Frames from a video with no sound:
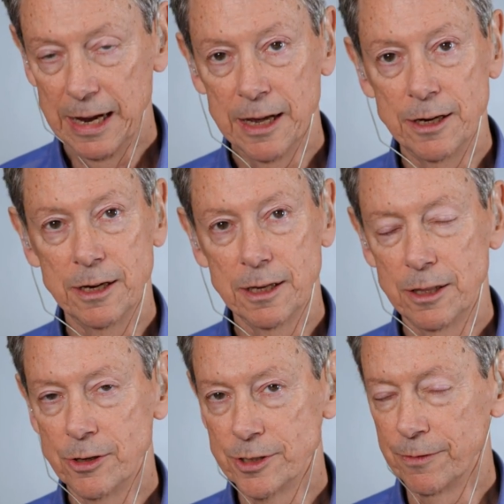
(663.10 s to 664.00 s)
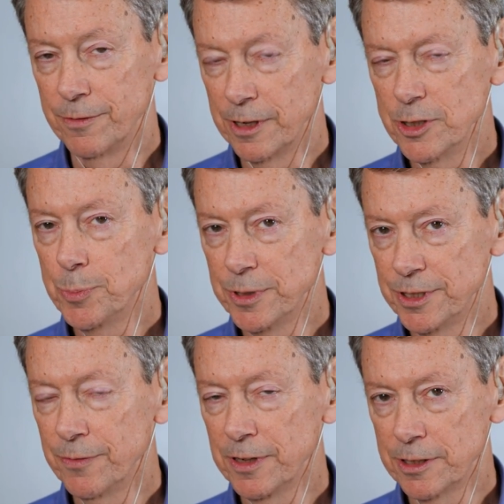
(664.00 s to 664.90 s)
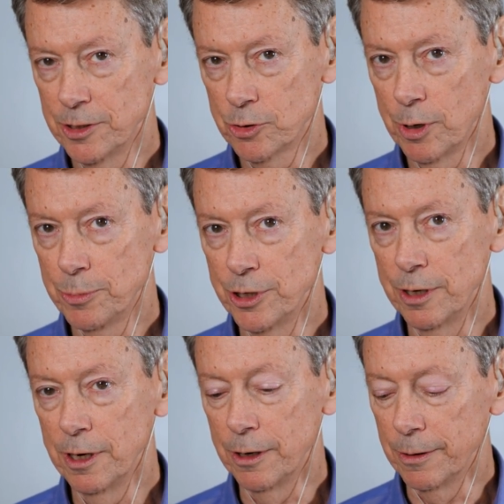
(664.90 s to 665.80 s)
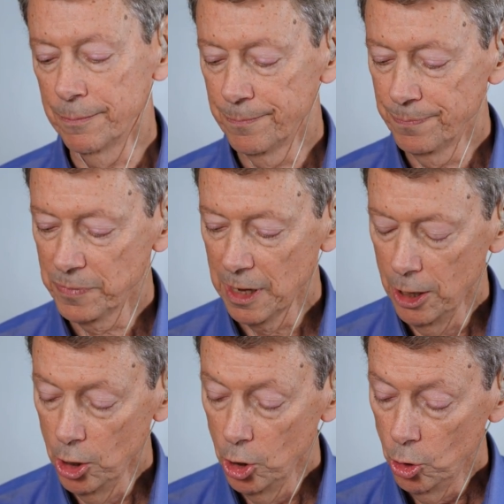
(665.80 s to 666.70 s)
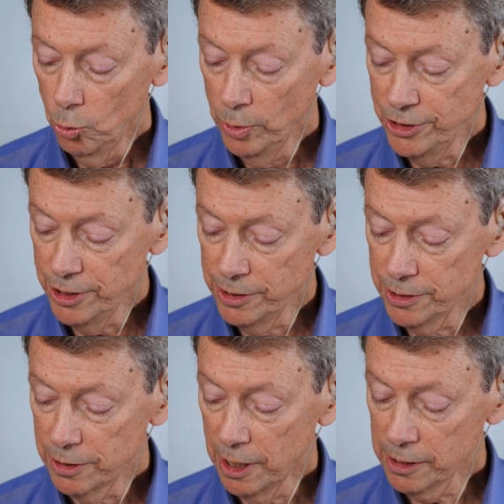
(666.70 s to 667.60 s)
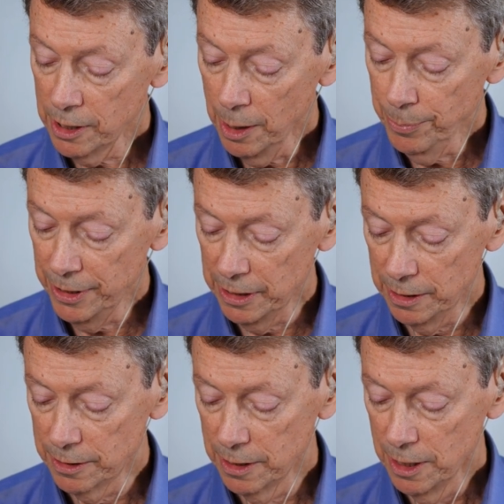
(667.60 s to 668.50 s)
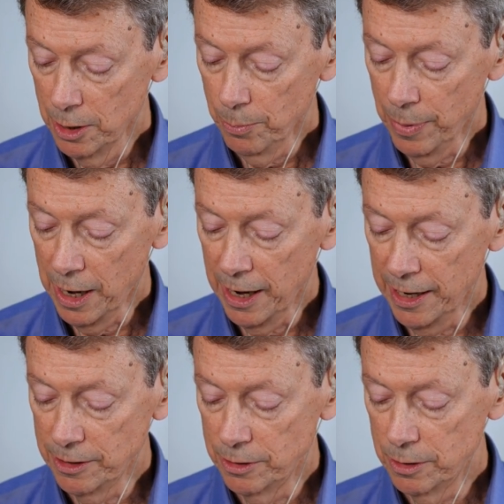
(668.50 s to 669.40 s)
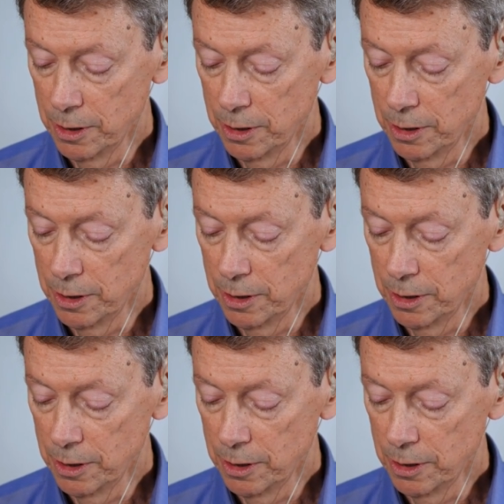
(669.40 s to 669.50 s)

And there's a very specific description here, which is accompanied by